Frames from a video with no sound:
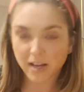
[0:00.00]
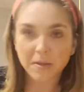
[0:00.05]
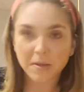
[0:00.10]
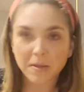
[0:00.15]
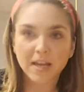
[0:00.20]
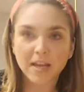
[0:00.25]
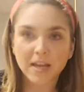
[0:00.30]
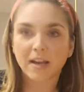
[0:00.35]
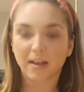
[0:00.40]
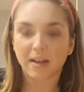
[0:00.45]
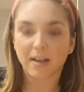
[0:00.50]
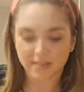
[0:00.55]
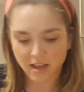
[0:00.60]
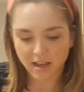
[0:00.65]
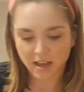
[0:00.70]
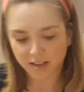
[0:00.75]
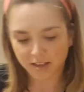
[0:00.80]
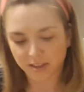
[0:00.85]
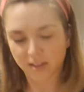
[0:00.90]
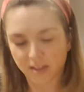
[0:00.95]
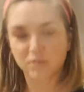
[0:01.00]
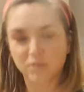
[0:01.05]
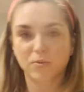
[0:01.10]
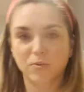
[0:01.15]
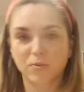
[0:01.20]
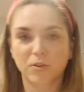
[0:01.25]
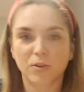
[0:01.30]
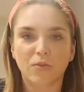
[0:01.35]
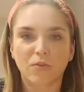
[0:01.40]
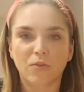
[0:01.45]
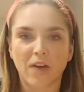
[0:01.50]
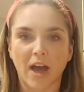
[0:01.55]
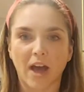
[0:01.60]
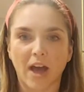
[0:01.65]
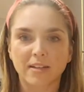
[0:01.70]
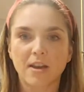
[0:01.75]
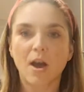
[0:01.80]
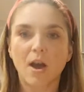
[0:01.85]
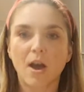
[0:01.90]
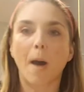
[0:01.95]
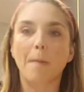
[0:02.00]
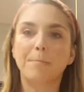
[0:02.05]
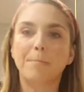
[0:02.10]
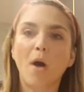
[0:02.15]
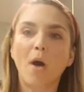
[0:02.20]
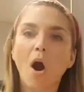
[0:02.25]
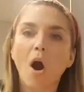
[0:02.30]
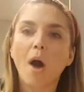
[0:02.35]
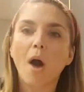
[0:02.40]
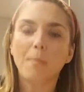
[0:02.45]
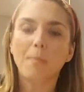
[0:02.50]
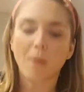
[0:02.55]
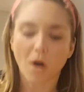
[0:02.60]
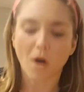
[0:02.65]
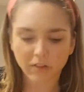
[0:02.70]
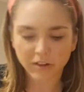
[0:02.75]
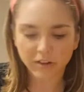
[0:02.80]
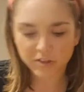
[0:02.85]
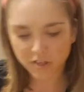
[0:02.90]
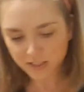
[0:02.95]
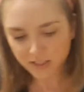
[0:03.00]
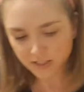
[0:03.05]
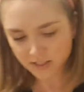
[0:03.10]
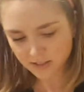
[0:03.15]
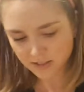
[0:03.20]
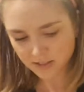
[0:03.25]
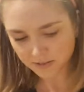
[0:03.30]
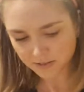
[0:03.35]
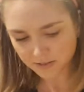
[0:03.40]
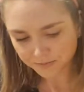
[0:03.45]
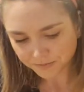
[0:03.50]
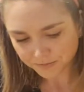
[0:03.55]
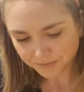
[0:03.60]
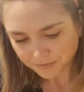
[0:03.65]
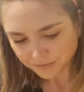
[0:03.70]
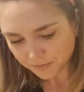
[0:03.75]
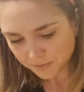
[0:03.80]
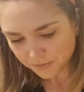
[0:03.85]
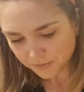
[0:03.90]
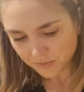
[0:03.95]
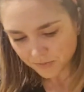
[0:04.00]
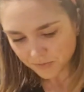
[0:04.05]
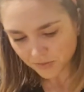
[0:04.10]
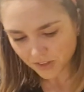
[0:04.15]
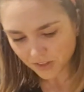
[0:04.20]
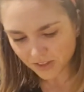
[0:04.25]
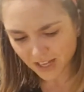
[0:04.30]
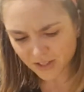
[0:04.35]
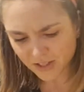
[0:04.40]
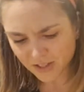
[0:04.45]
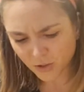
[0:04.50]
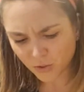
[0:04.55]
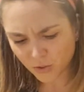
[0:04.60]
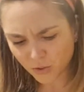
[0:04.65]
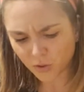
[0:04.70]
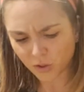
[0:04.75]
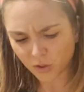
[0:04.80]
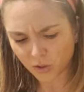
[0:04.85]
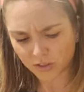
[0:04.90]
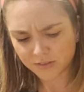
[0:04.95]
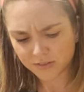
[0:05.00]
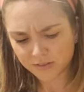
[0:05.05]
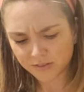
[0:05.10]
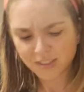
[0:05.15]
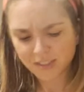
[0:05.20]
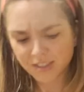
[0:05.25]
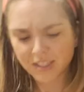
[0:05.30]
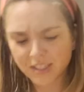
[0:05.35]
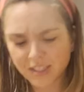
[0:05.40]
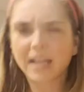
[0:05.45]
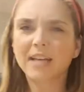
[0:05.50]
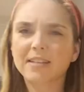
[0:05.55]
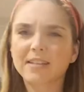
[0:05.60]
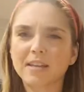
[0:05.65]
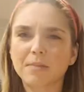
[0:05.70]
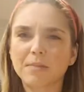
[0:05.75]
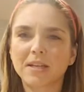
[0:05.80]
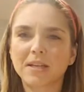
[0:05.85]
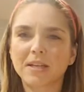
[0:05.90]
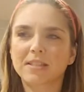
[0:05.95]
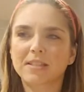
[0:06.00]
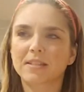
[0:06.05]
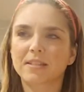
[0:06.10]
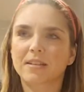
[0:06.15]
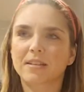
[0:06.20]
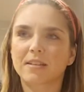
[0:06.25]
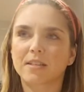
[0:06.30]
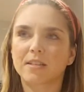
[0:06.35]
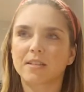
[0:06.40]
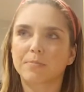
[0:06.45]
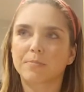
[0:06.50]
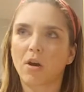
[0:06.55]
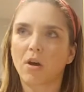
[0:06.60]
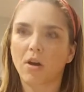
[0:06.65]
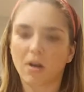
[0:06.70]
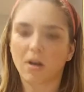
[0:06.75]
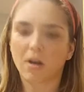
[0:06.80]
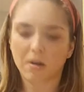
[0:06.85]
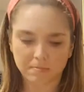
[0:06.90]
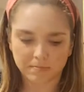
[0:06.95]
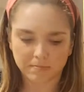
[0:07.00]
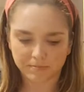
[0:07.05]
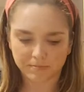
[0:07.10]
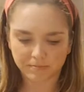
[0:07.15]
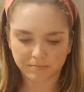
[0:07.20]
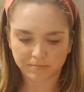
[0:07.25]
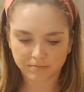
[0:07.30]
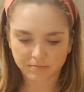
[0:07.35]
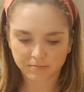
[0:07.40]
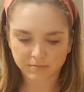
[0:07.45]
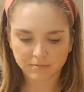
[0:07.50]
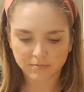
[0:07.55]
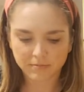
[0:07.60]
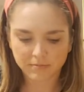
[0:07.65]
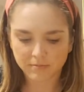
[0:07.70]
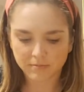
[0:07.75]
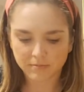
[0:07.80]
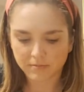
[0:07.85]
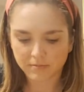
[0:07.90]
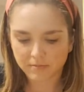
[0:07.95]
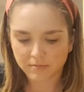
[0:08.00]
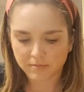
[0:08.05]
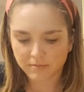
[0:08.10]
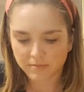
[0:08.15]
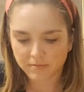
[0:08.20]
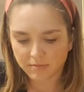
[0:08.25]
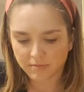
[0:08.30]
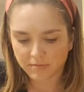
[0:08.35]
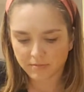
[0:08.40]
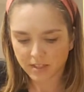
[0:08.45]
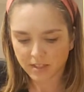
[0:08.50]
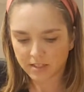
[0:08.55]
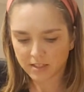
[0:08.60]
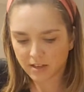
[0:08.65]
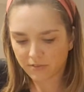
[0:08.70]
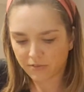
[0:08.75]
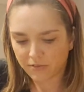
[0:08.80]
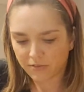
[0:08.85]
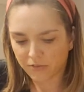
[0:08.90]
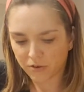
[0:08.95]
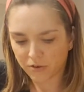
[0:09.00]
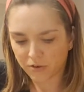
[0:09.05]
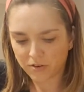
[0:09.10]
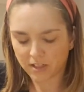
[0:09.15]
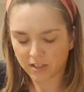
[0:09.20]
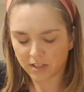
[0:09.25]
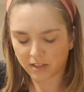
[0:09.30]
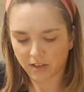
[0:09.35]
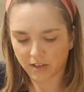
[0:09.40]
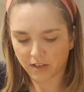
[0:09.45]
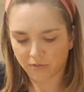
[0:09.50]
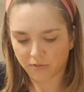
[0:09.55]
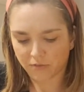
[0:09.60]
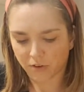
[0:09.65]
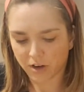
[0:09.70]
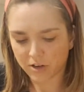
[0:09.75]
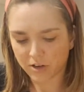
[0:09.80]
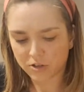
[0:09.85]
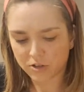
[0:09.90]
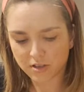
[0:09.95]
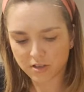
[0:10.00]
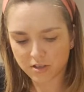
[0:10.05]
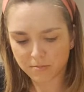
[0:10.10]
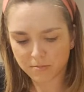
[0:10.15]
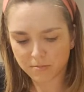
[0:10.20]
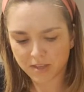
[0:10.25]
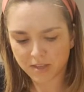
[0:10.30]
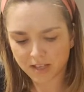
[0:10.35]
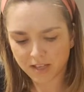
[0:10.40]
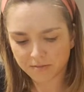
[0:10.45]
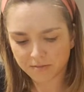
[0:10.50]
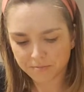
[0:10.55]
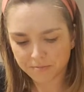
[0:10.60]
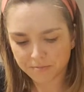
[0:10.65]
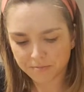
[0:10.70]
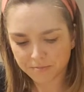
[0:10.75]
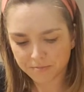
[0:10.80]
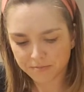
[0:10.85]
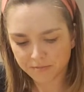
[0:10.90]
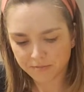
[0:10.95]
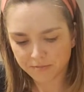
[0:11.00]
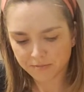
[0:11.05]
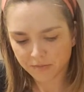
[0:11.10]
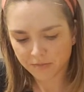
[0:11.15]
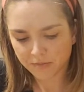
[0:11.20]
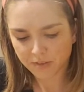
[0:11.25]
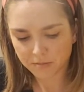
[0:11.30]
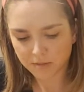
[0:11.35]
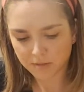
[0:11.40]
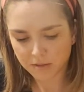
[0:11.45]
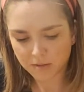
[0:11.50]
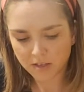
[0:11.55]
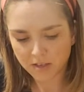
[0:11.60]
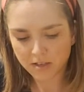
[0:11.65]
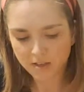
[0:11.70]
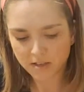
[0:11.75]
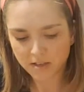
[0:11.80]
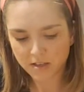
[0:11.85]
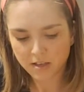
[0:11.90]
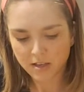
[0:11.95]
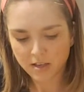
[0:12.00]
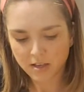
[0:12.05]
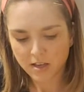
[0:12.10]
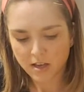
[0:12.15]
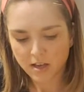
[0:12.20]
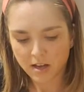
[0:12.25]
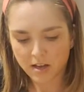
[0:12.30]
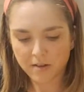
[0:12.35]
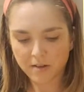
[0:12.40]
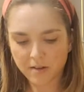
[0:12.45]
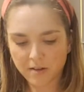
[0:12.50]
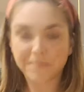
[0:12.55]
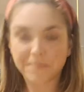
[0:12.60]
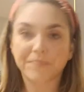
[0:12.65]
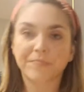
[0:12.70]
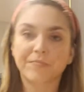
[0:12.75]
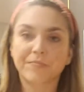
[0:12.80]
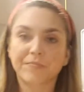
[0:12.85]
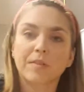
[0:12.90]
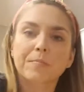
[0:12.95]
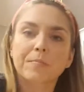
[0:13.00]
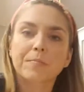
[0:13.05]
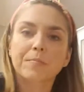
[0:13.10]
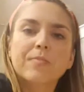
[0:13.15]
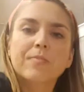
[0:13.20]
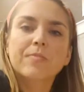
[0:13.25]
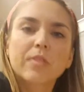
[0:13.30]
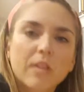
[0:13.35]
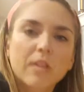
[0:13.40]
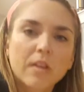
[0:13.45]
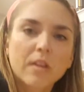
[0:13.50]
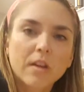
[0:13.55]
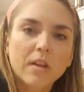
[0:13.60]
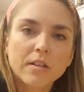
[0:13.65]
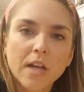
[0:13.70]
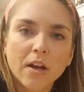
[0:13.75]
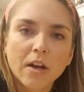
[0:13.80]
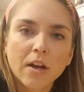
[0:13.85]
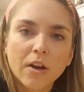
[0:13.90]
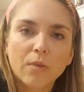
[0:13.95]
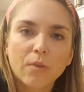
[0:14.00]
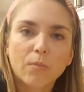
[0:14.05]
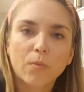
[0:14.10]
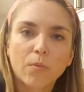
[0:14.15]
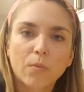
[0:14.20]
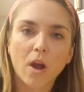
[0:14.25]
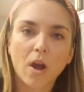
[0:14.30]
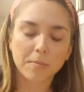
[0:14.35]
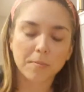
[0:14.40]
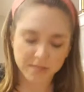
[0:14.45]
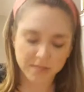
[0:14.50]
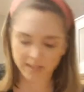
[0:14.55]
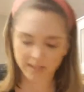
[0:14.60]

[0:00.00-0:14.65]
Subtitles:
me, because I think that's a really cool fact. A pomologist? That's cool. I guess that makes sense because his palm, is that fruit in like French or something? Maybe. Tucker, Rob says